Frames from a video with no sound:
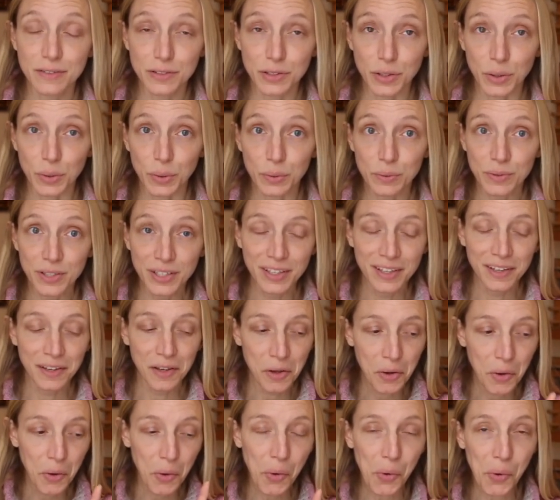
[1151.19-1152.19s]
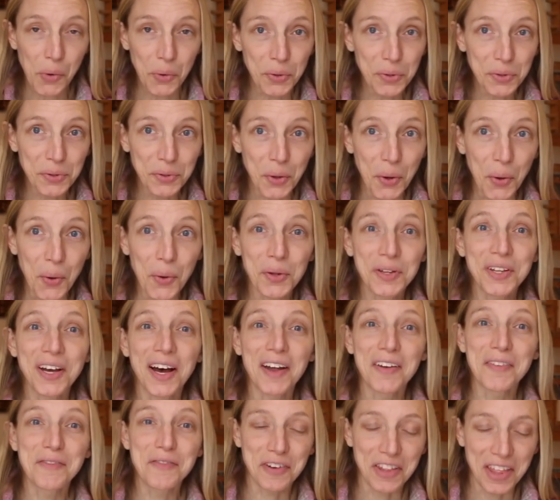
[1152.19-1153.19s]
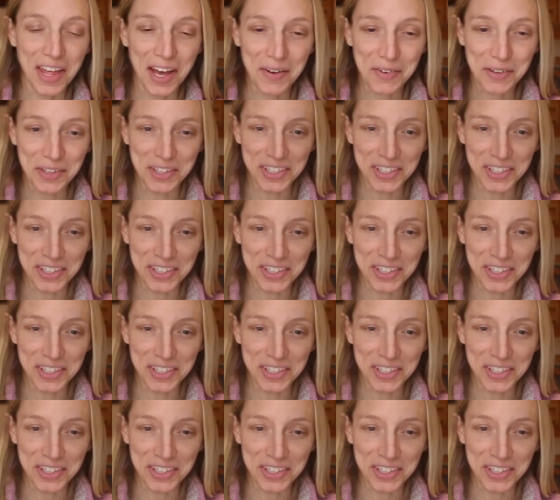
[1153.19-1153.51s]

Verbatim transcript: so hold hold on for that